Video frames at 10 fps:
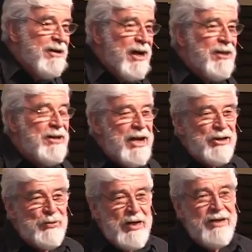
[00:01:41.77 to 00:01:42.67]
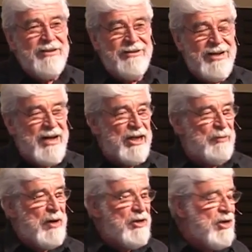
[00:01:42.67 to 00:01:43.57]
And the next week, he got his
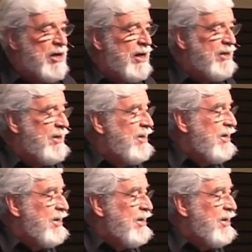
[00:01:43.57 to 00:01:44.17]
paycheck, and